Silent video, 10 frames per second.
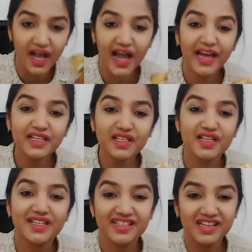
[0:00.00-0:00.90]
And
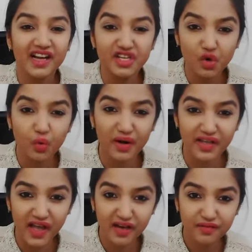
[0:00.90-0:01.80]
starting over
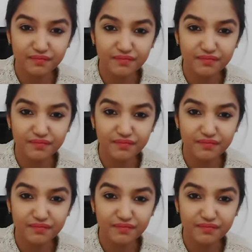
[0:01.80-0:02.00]
again.